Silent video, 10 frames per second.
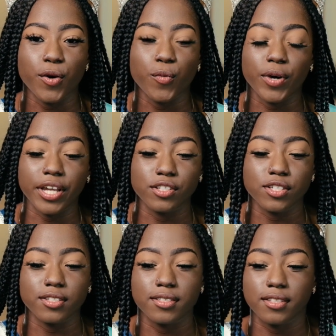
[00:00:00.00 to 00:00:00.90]
when I
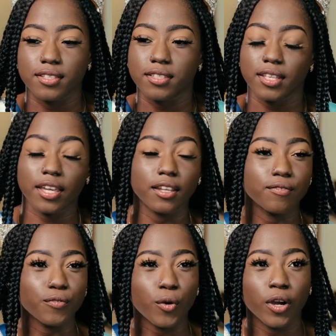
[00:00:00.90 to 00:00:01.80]
just stayed
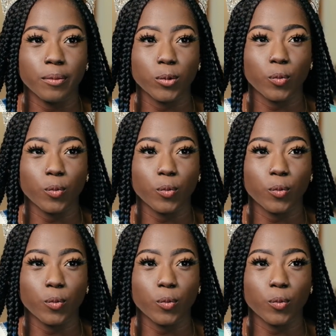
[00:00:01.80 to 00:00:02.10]
informed,